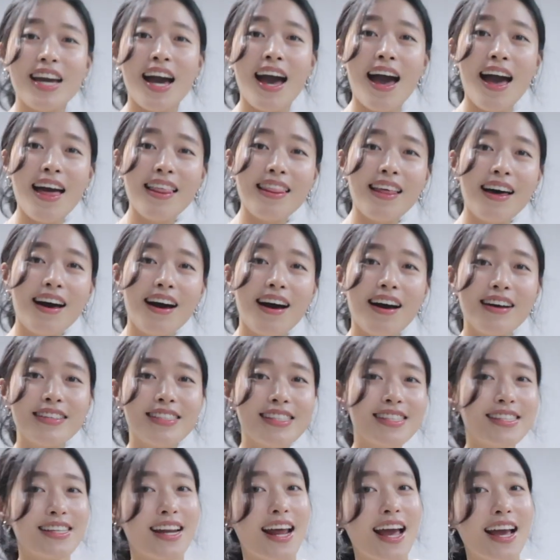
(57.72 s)
the colour.
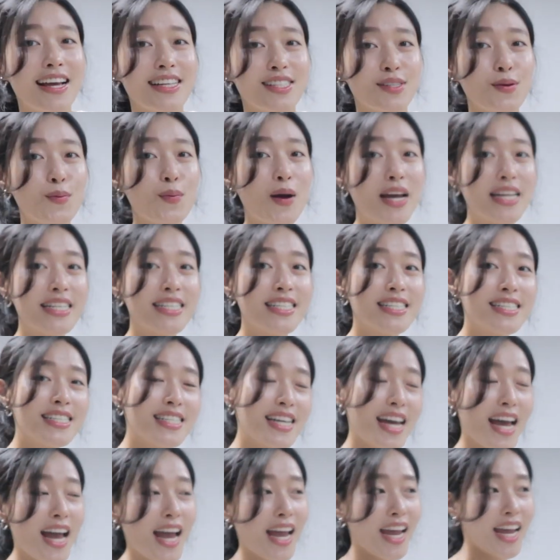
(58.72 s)
Today is a
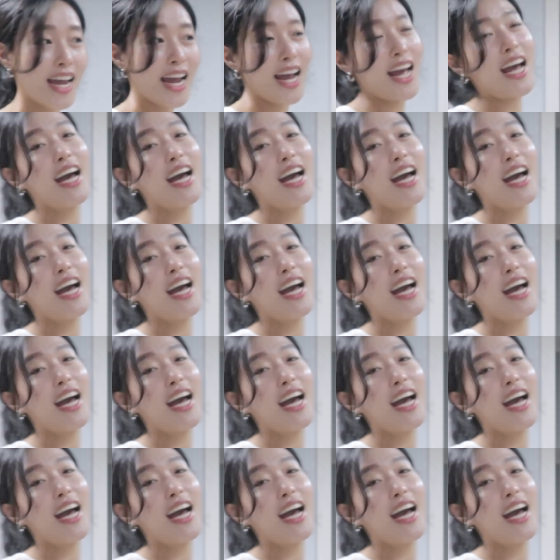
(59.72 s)
Wednesday